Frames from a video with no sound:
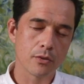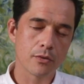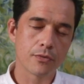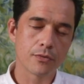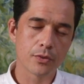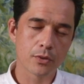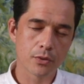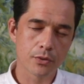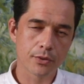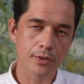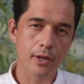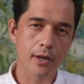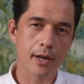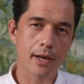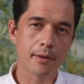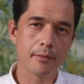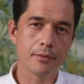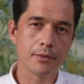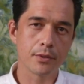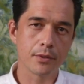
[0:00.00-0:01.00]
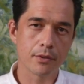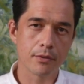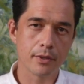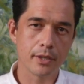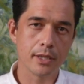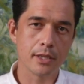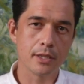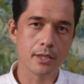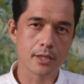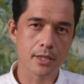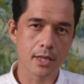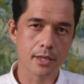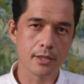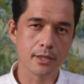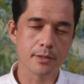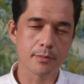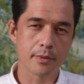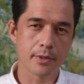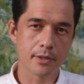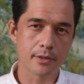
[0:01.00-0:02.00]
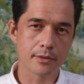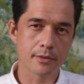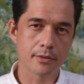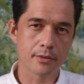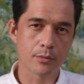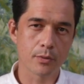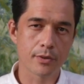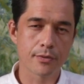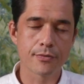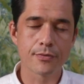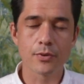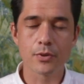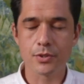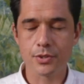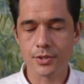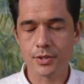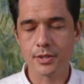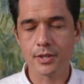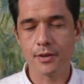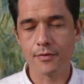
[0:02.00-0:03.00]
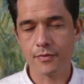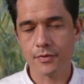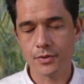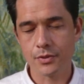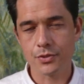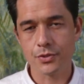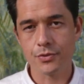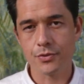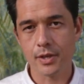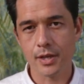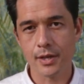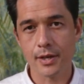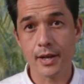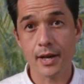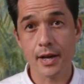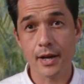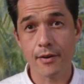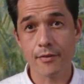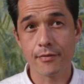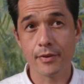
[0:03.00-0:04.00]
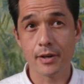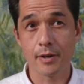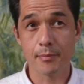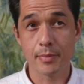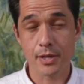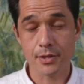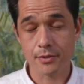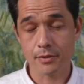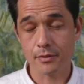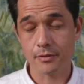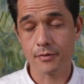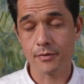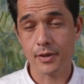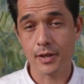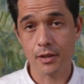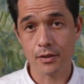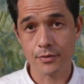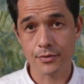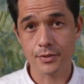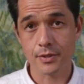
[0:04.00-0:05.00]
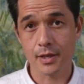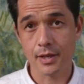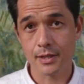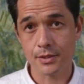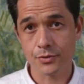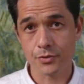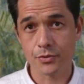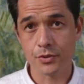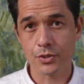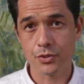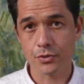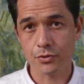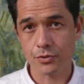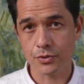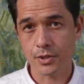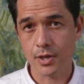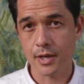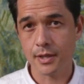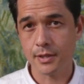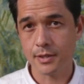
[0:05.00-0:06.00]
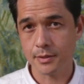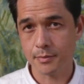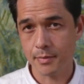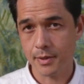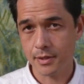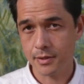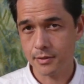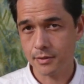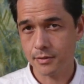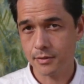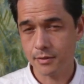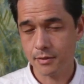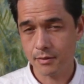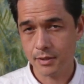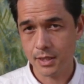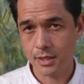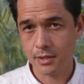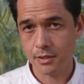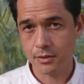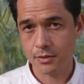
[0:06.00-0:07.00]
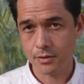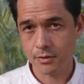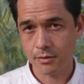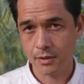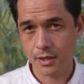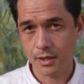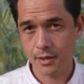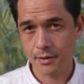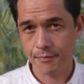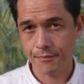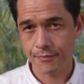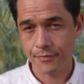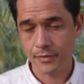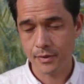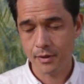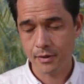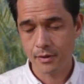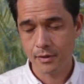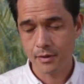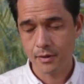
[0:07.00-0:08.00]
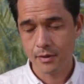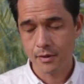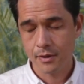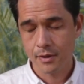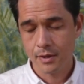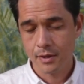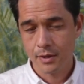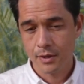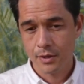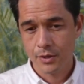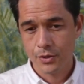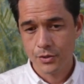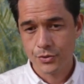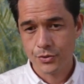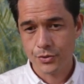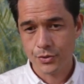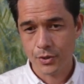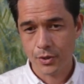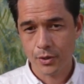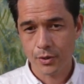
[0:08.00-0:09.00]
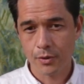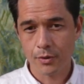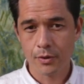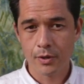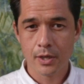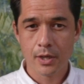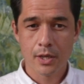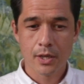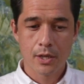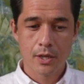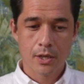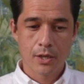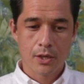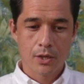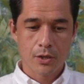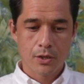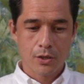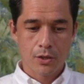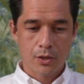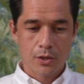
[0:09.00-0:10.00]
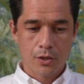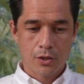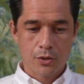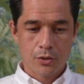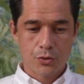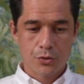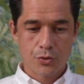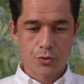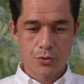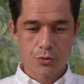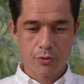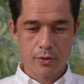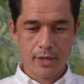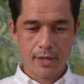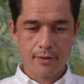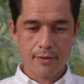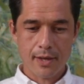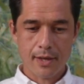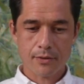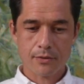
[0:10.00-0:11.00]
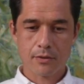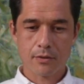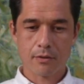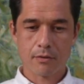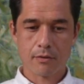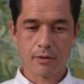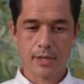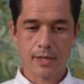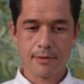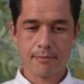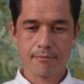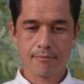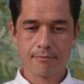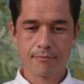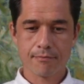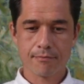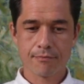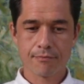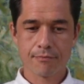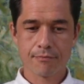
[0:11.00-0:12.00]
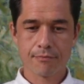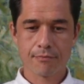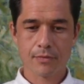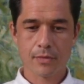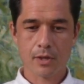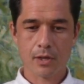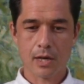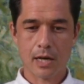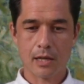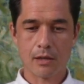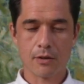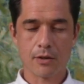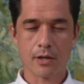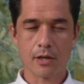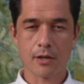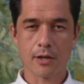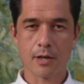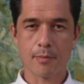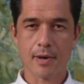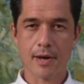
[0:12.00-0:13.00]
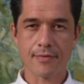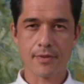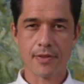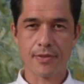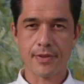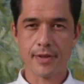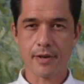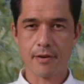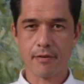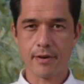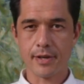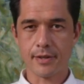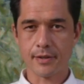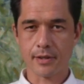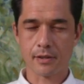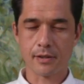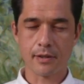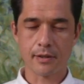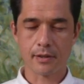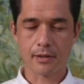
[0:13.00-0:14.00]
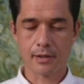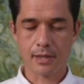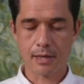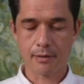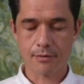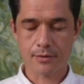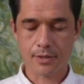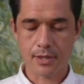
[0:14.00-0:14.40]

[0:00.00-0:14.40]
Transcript: to a full-time degree in Chinese medicine. We're fortunate enough in Australia to have a Bachelor of Health Science, traditional Chinese medicine degrees in Australia. So during that degree, I learned a lot about the theory and the clinical